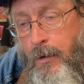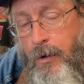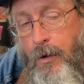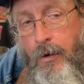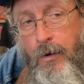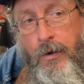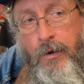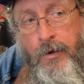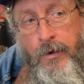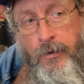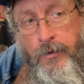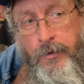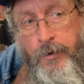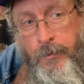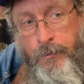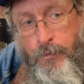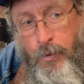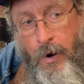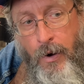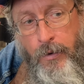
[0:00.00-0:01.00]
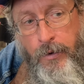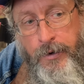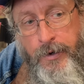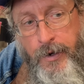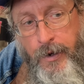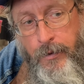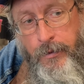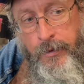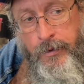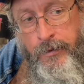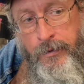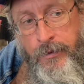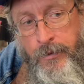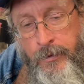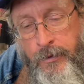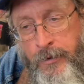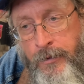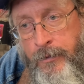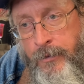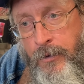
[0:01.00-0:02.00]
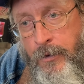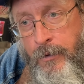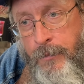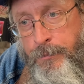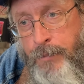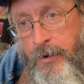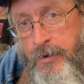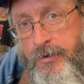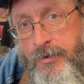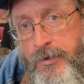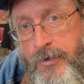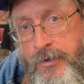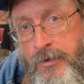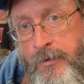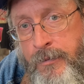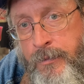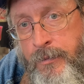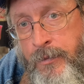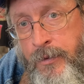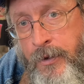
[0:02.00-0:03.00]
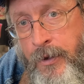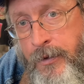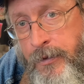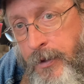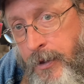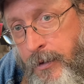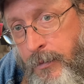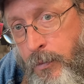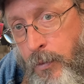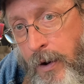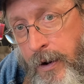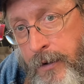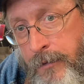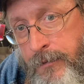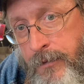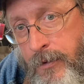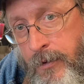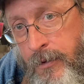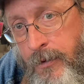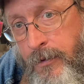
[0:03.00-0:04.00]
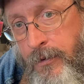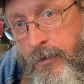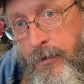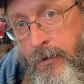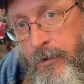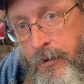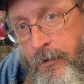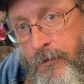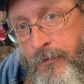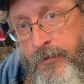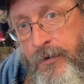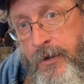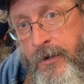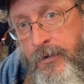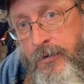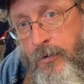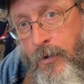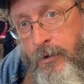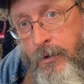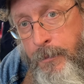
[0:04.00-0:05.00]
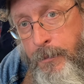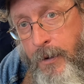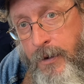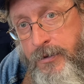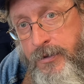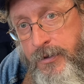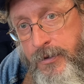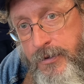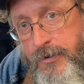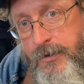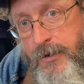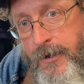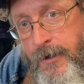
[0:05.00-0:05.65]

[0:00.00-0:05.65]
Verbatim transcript: Uh, in Broward County, the, the bus system, uh, they waived the, the fees on the buses.